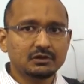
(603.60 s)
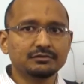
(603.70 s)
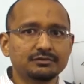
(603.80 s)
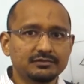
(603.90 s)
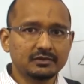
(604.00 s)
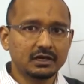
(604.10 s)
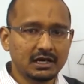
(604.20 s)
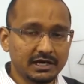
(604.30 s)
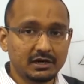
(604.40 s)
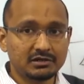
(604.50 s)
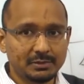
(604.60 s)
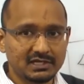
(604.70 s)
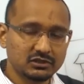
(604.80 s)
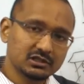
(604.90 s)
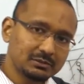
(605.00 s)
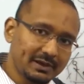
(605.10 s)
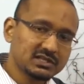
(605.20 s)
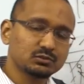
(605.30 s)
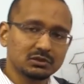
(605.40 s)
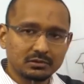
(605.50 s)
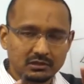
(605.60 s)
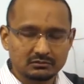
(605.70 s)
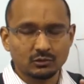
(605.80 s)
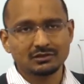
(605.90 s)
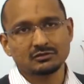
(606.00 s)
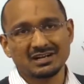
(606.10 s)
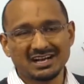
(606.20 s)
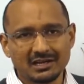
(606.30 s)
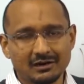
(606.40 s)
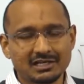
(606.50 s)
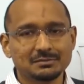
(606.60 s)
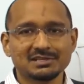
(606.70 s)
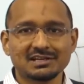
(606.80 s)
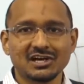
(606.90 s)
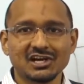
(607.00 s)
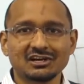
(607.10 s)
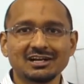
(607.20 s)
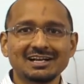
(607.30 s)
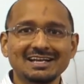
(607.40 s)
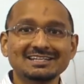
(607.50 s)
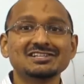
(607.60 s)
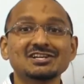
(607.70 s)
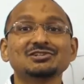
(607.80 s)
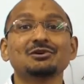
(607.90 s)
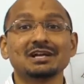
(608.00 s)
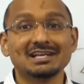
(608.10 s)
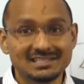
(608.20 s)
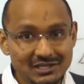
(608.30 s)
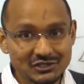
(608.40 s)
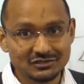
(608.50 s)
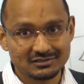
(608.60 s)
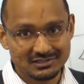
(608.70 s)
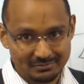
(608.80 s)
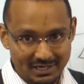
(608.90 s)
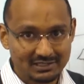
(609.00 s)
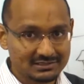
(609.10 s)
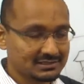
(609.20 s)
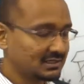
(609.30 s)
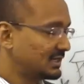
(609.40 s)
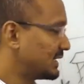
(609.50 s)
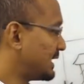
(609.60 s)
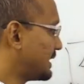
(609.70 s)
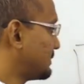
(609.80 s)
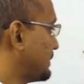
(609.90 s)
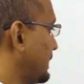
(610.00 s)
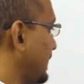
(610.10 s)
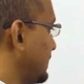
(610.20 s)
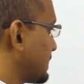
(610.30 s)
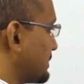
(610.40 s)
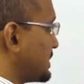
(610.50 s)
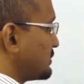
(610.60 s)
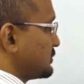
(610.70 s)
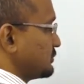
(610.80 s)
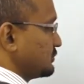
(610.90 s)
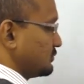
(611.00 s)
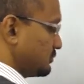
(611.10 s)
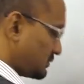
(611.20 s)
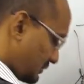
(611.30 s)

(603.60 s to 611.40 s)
of IR debates, or the debates will, well, not IR, I keep saying IR, international organization debates, and they'll come down to